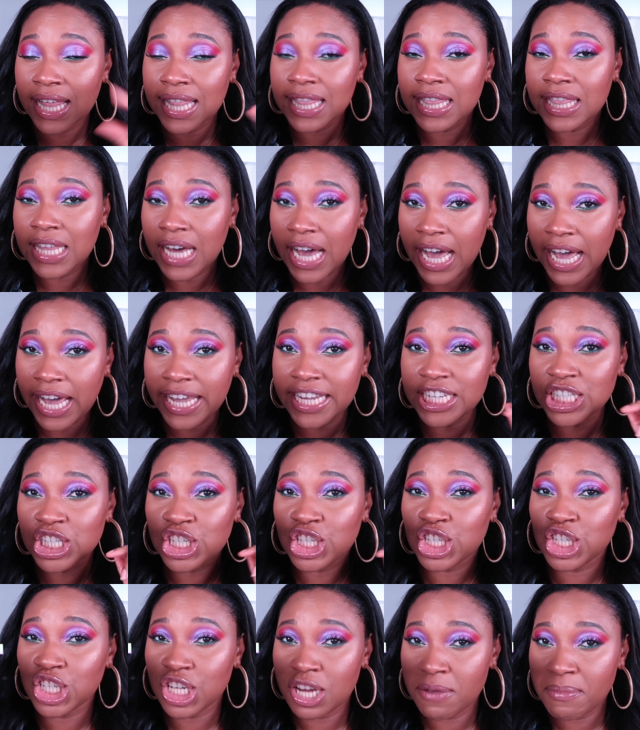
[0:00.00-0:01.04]
The
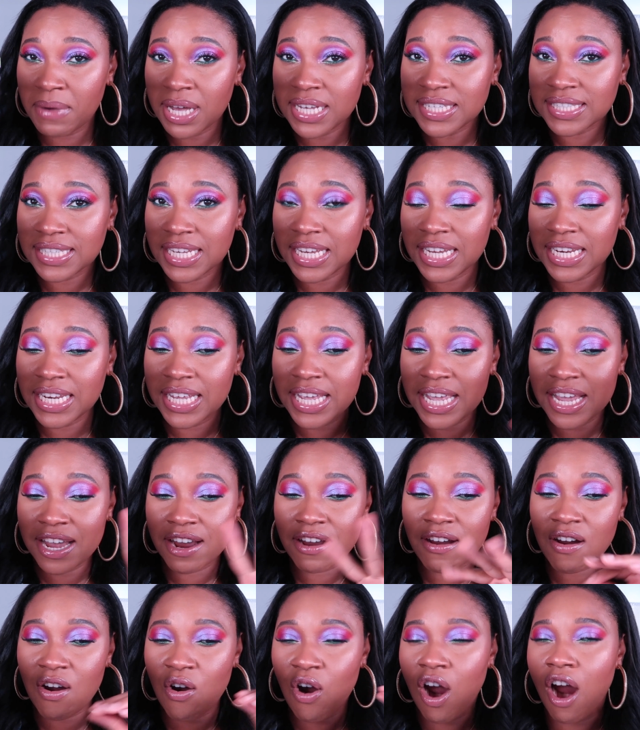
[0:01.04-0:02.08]
shimmers in
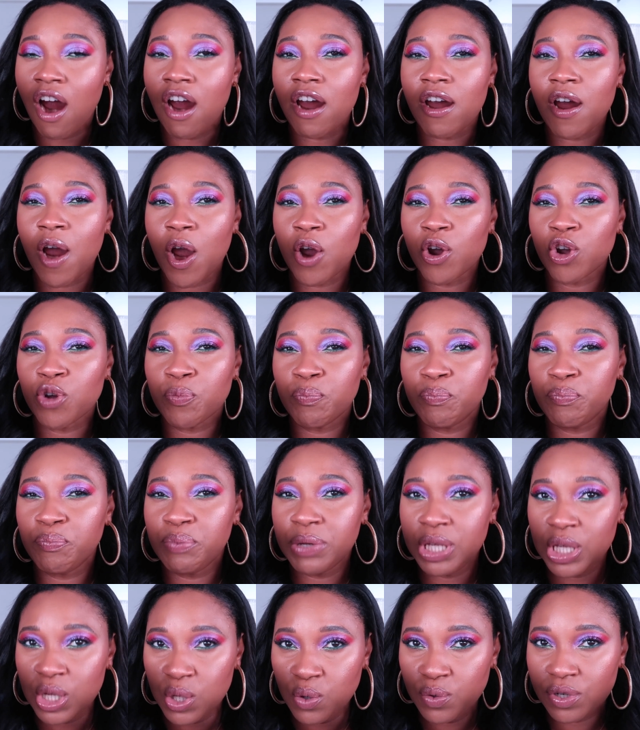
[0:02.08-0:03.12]
here are
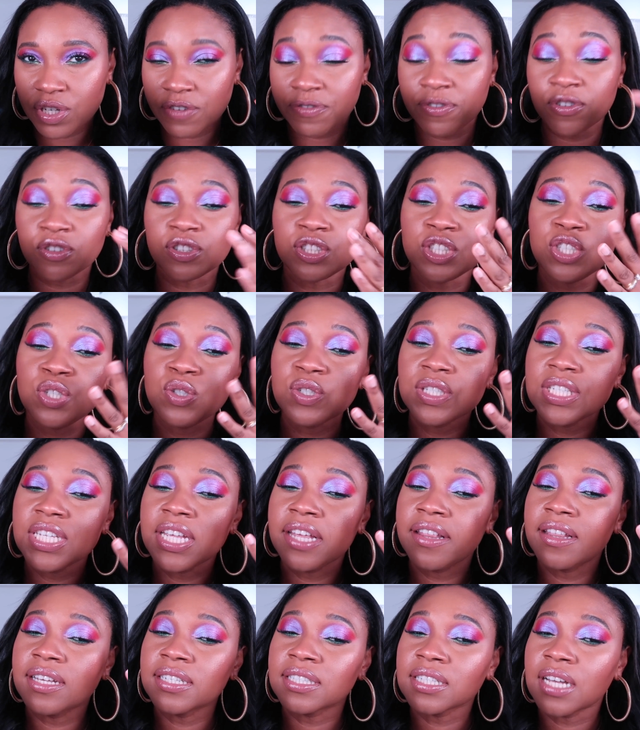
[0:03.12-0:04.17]
beautiful. Do you
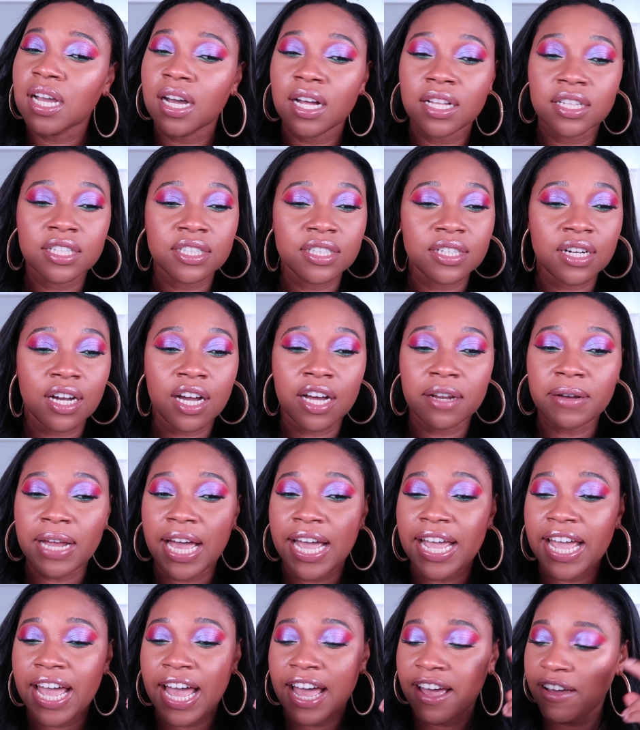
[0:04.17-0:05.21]
see this color on?
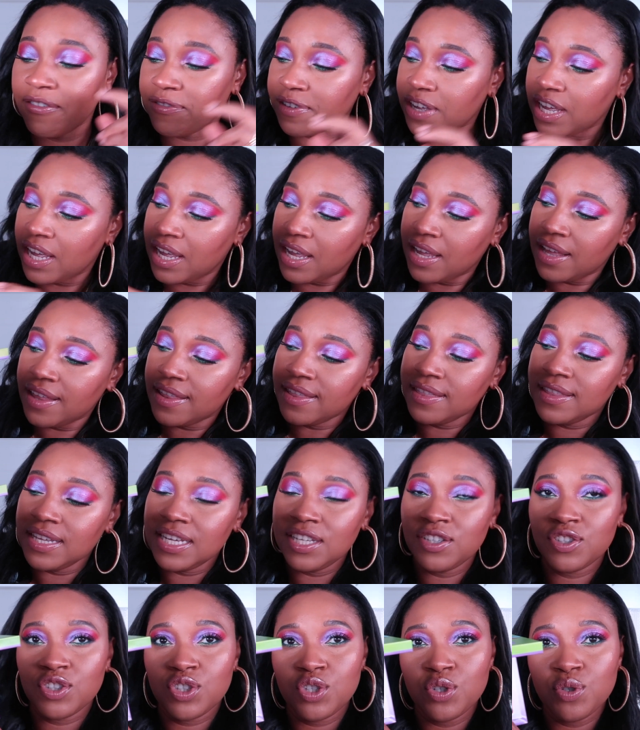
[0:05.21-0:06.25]
I have
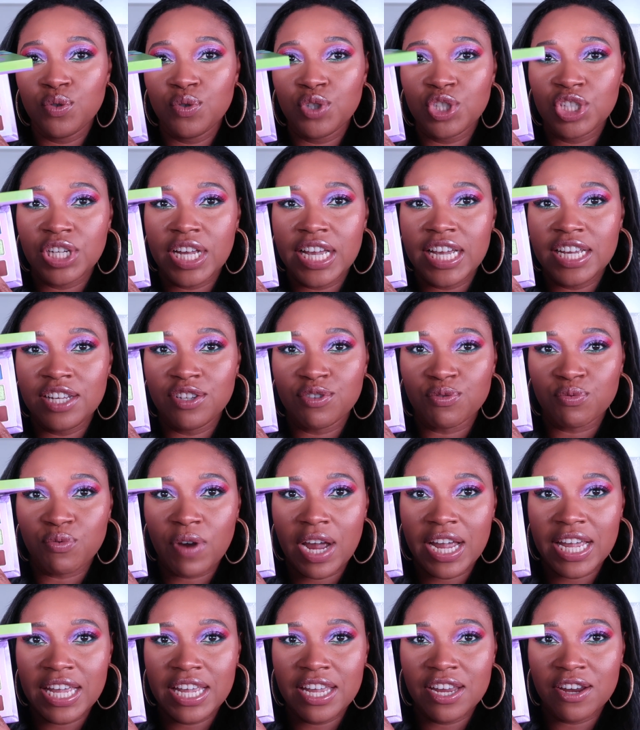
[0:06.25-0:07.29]
these two shades
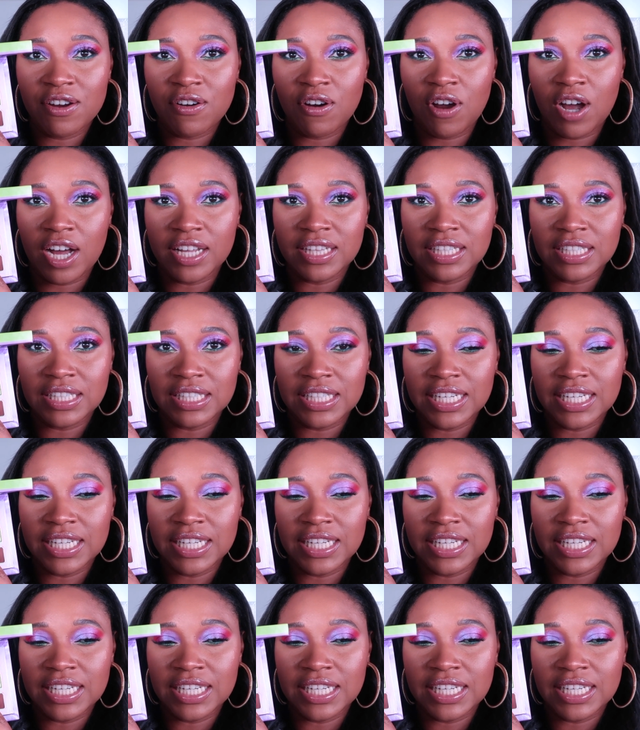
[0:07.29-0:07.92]
right here on the